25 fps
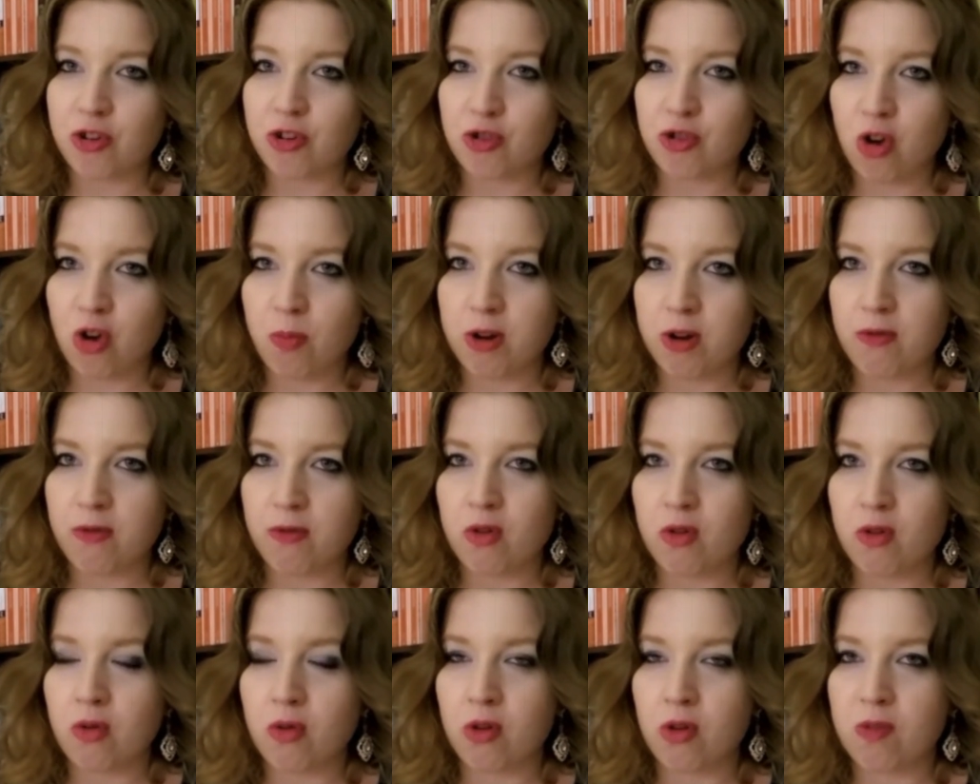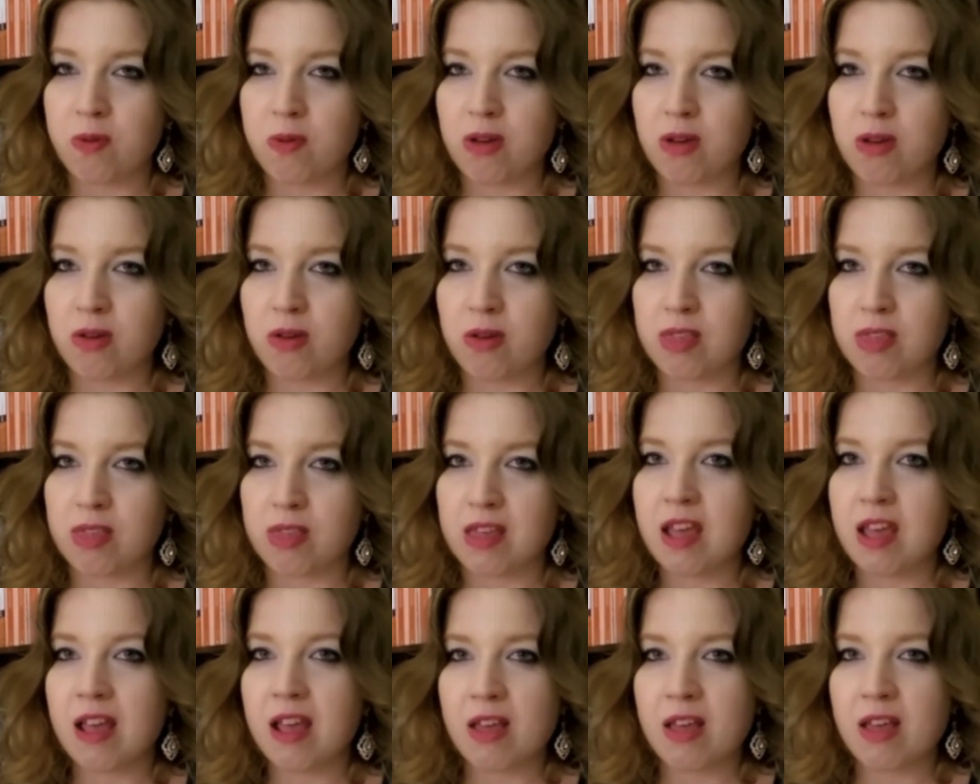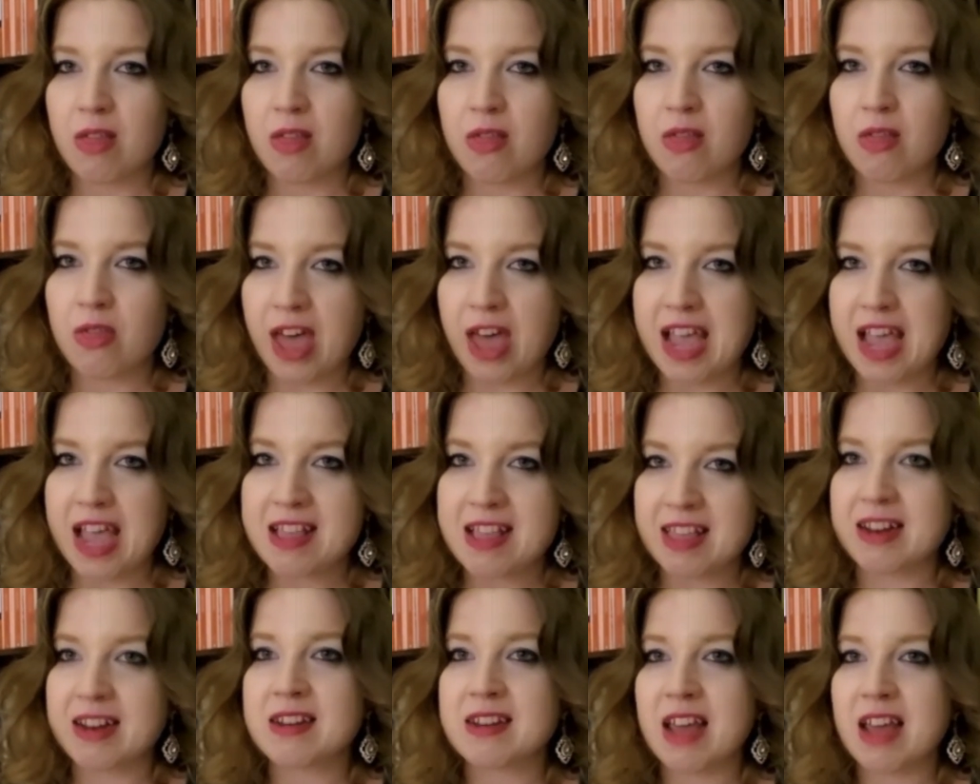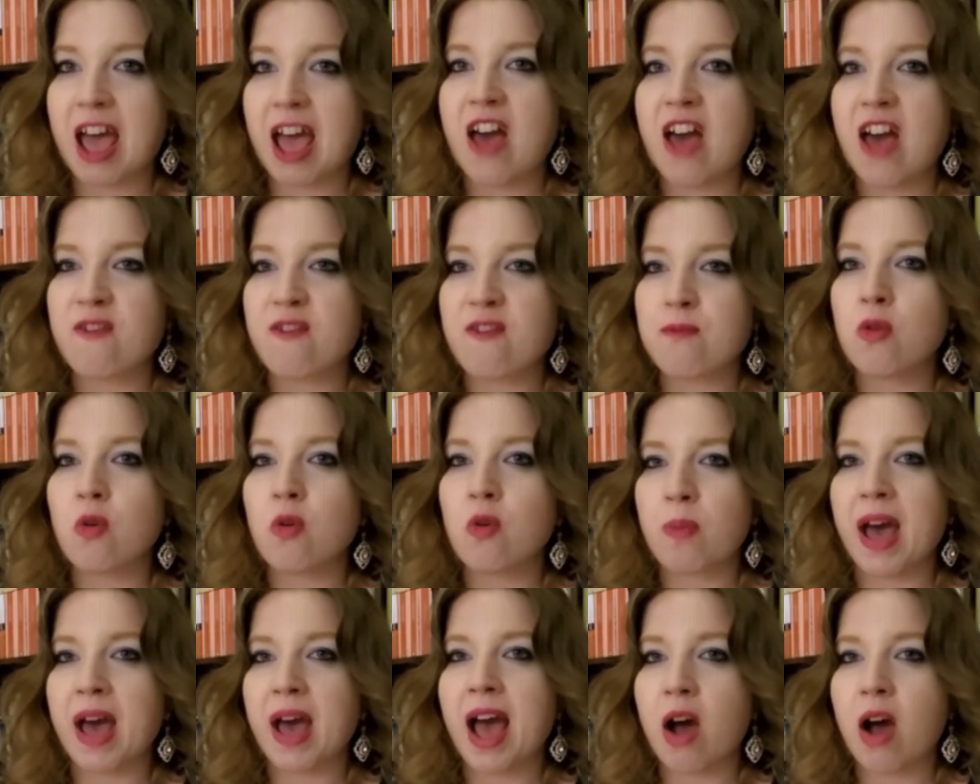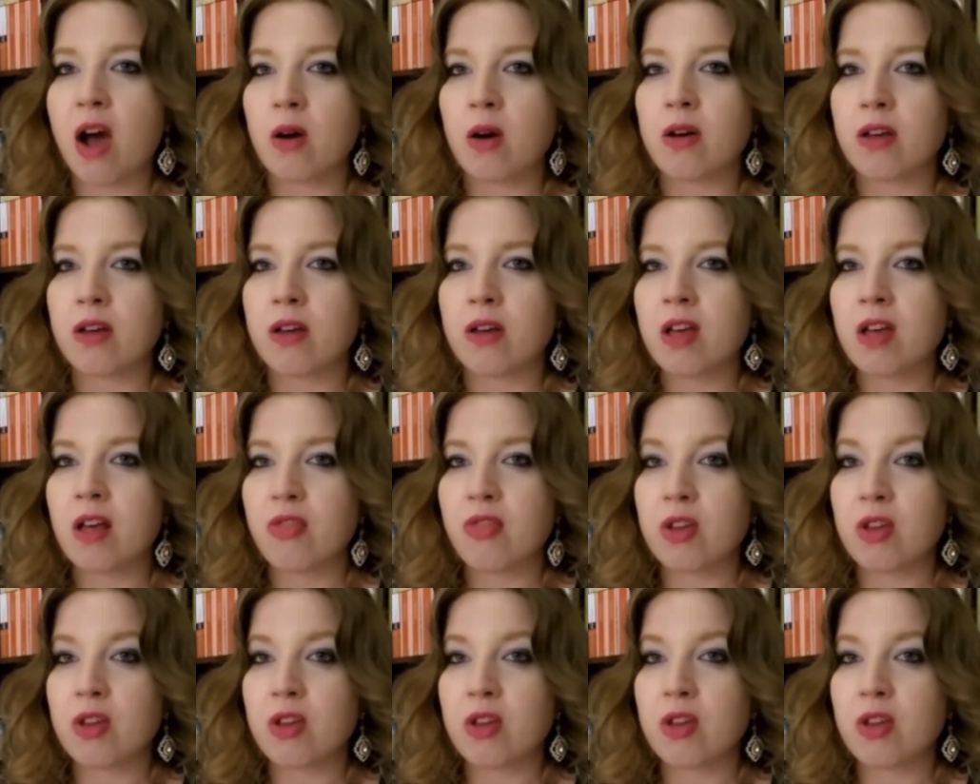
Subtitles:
to drop it, of course, because they didn't have more power